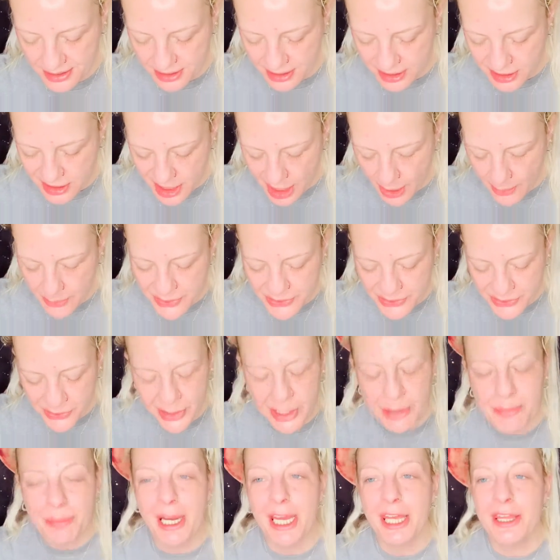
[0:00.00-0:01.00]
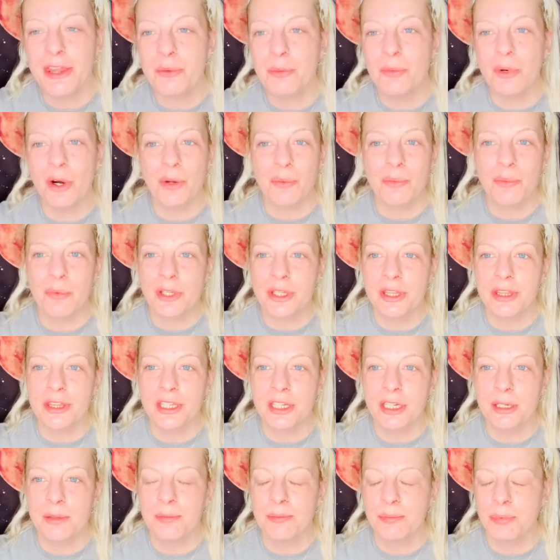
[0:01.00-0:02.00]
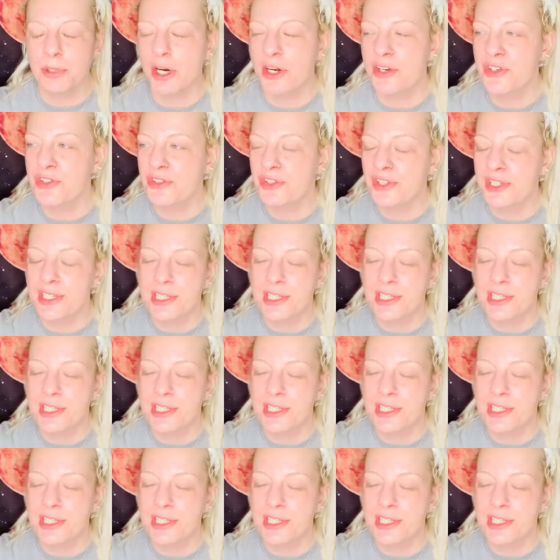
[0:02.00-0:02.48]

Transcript: I was gonna buy the one with the brushes,